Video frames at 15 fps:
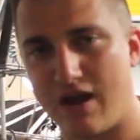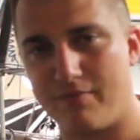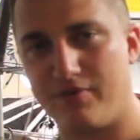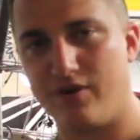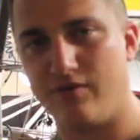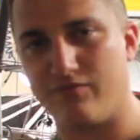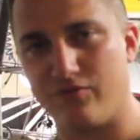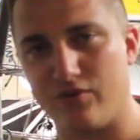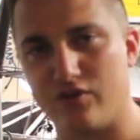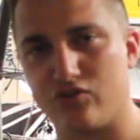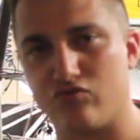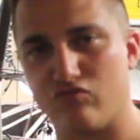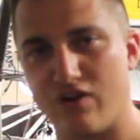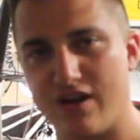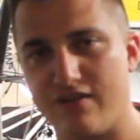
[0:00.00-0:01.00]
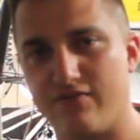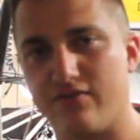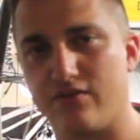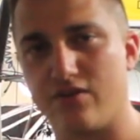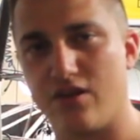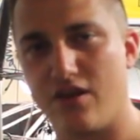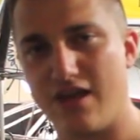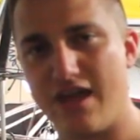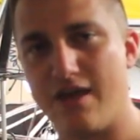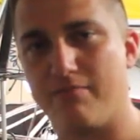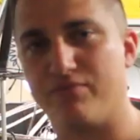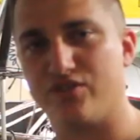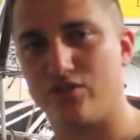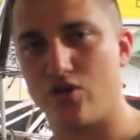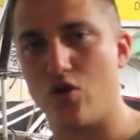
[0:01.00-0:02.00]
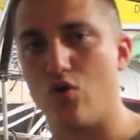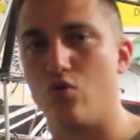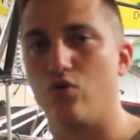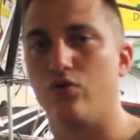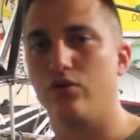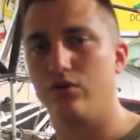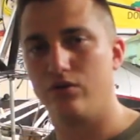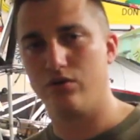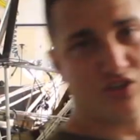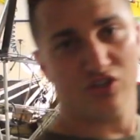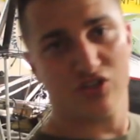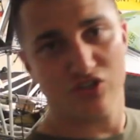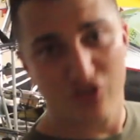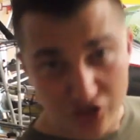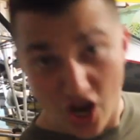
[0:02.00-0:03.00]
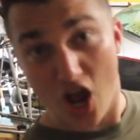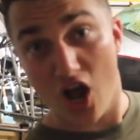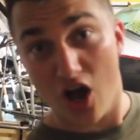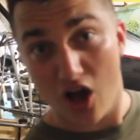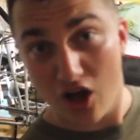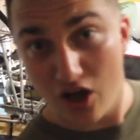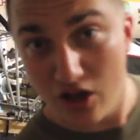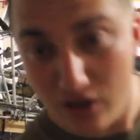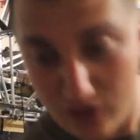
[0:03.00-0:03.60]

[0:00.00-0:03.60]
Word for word: wrap it up for this Raven episode. See ya!